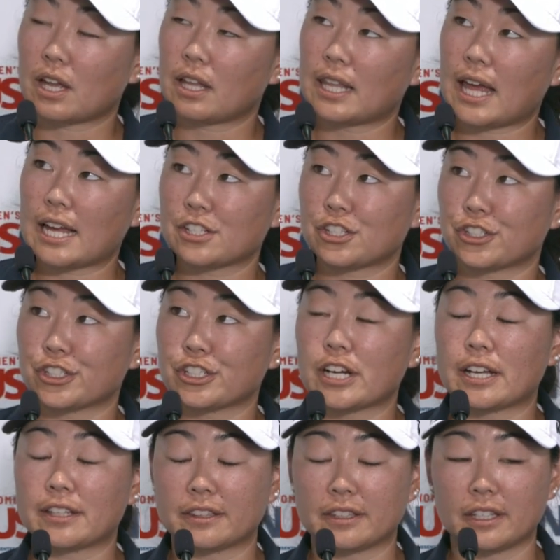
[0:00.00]
Last
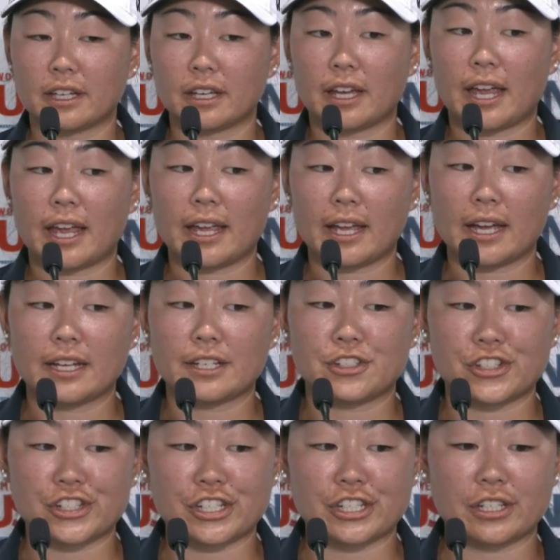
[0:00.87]
year at the
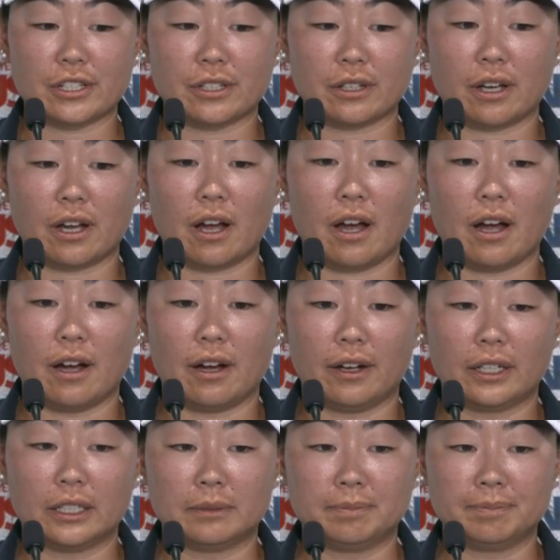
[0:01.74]
AIG
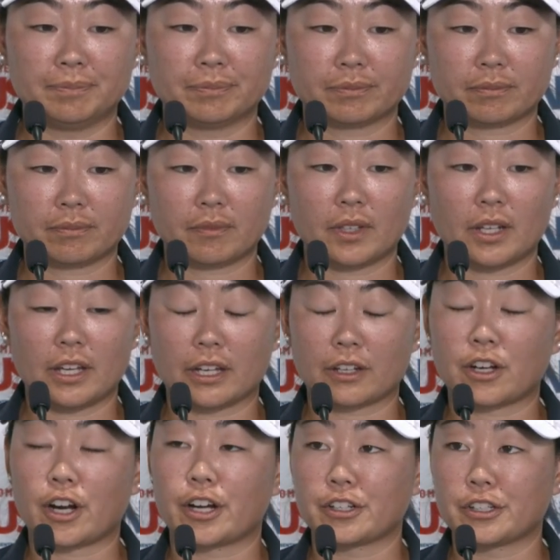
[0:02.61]

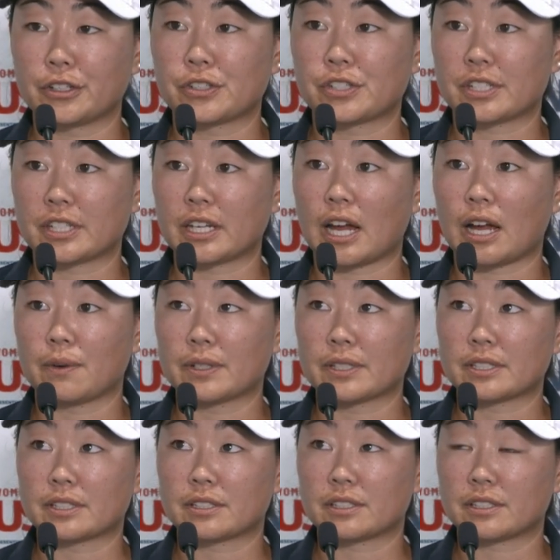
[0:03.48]
at Carnoustie, I
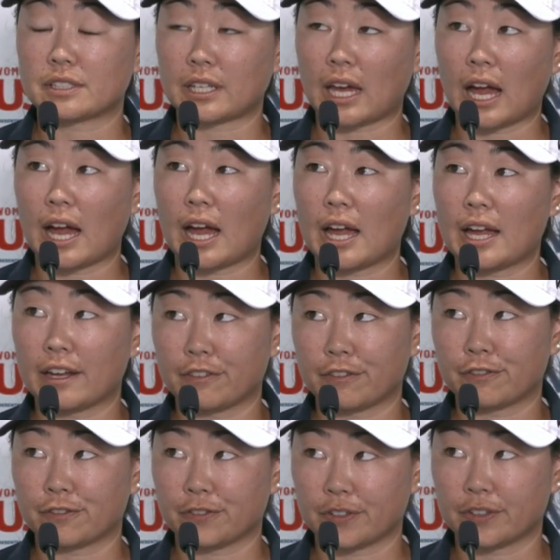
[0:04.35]
was
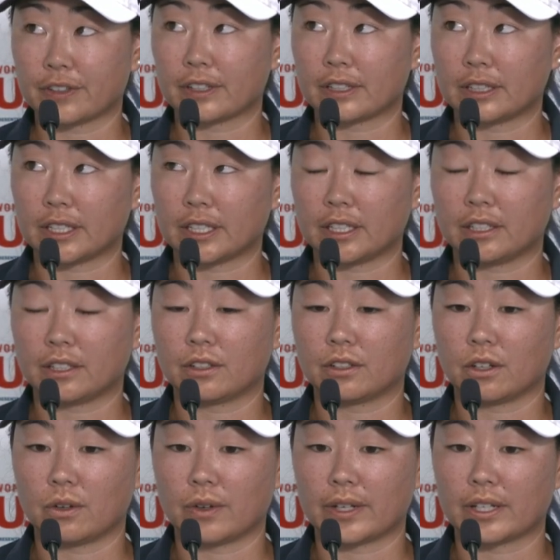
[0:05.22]
tied for the
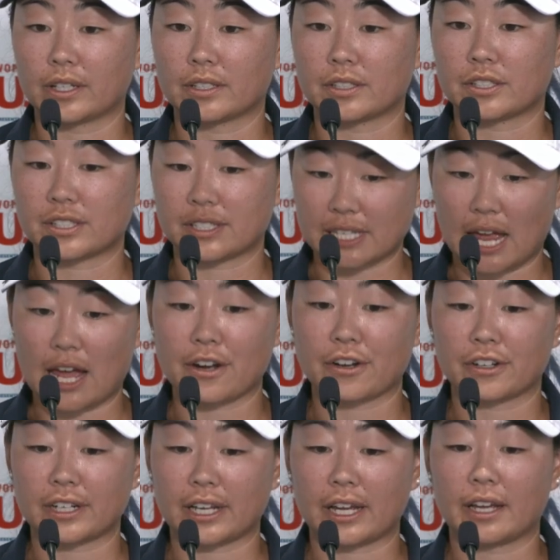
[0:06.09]
lead going into
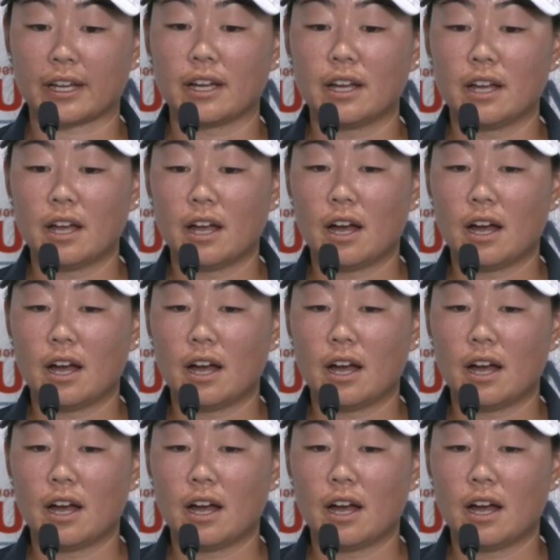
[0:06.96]
Saturday.